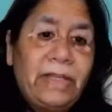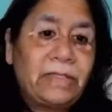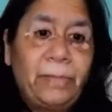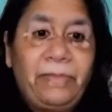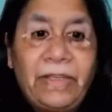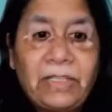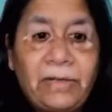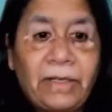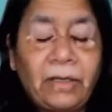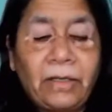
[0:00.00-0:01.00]
simple facial
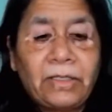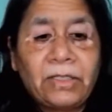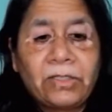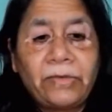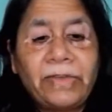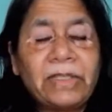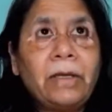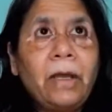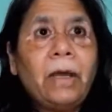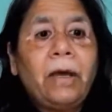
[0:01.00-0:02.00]
recognition. So we said,
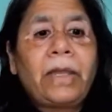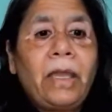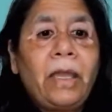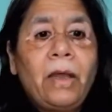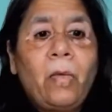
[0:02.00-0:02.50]
okay,